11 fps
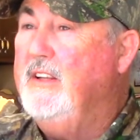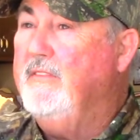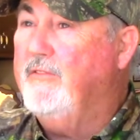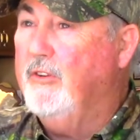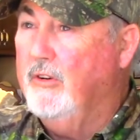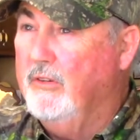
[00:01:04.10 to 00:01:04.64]

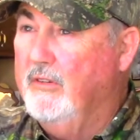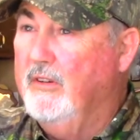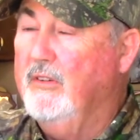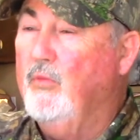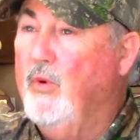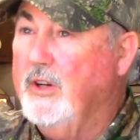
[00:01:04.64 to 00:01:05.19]
for
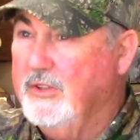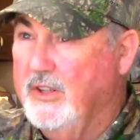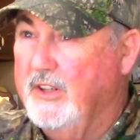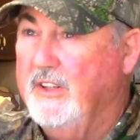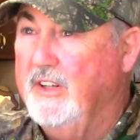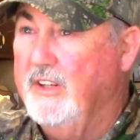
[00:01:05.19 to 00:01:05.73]
Western
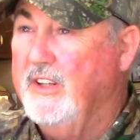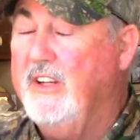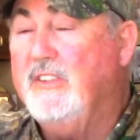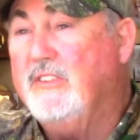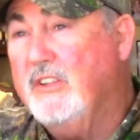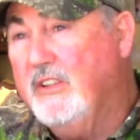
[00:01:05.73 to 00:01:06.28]
Kentucky.
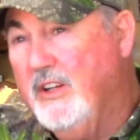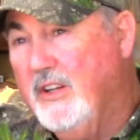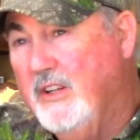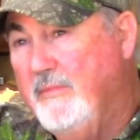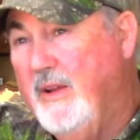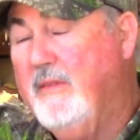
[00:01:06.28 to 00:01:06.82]
Eastern
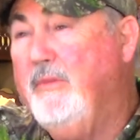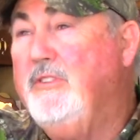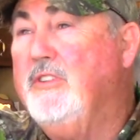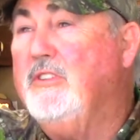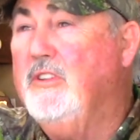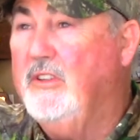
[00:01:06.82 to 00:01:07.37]
Kentucky might be
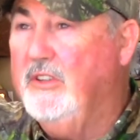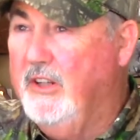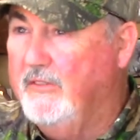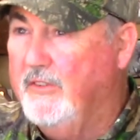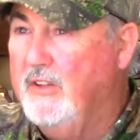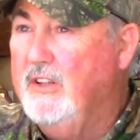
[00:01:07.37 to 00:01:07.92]
just a little
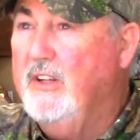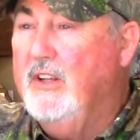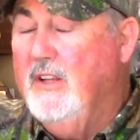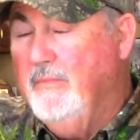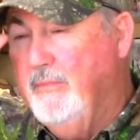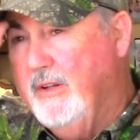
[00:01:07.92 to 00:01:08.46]
different,
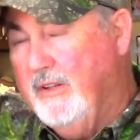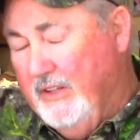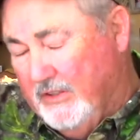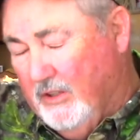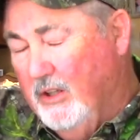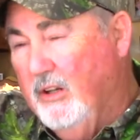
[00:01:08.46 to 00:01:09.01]
but
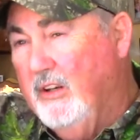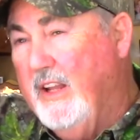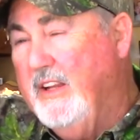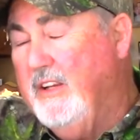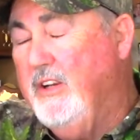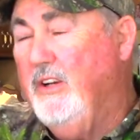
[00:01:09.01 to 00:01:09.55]
it's a little
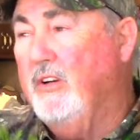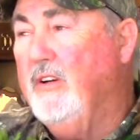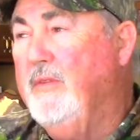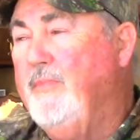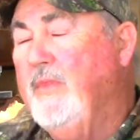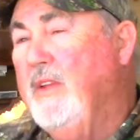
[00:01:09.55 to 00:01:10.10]
late here.
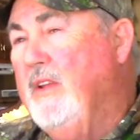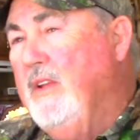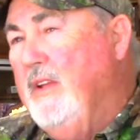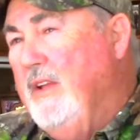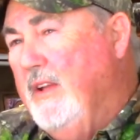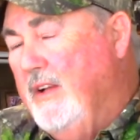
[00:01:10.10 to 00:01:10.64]

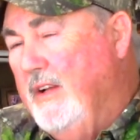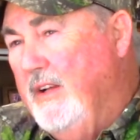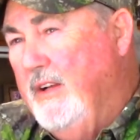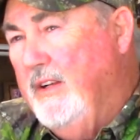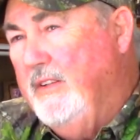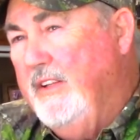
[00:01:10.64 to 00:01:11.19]

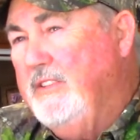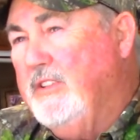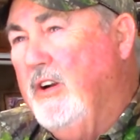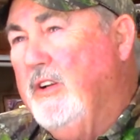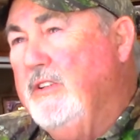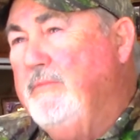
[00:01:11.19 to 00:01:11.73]
These
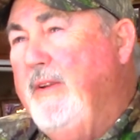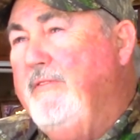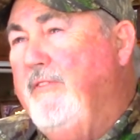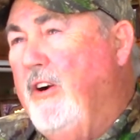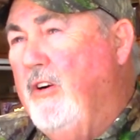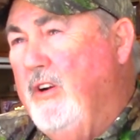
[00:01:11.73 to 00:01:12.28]
turkeys be
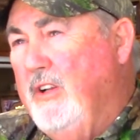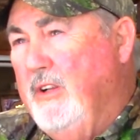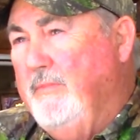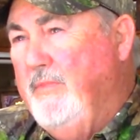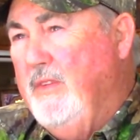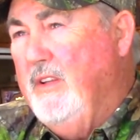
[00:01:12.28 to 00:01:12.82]
fired up,
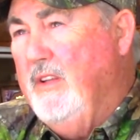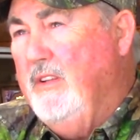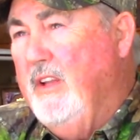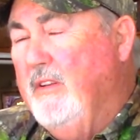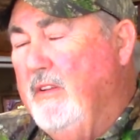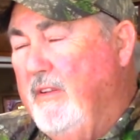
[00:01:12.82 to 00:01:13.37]
and
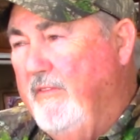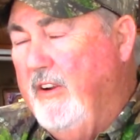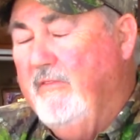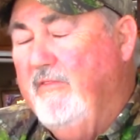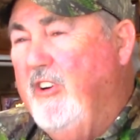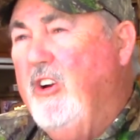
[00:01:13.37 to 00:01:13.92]
they'll be
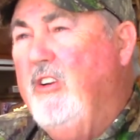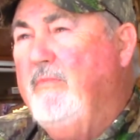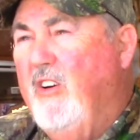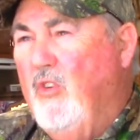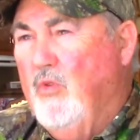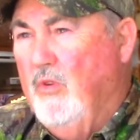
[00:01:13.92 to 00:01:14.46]
very
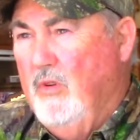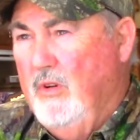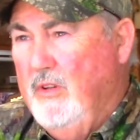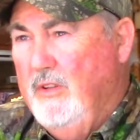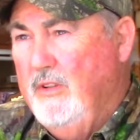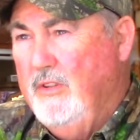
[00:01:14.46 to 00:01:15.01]
vocal.
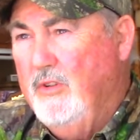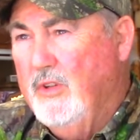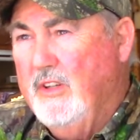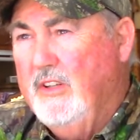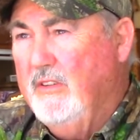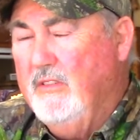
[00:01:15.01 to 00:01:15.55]
You
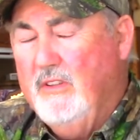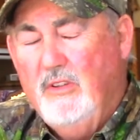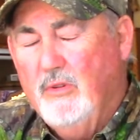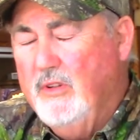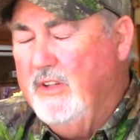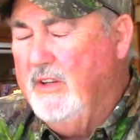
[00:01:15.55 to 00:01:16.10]

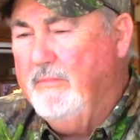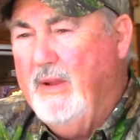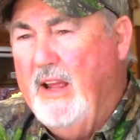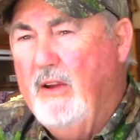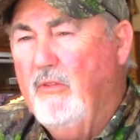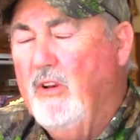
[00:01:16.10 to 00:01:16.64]
can get
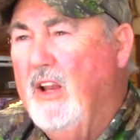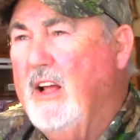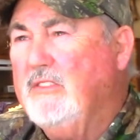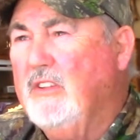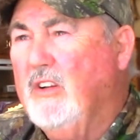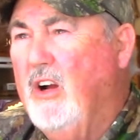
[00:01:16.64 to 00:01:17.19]
by with
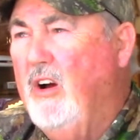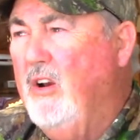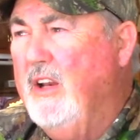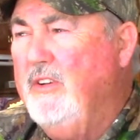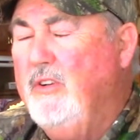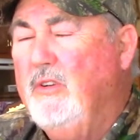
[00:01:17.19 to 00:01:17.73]
lots of calling.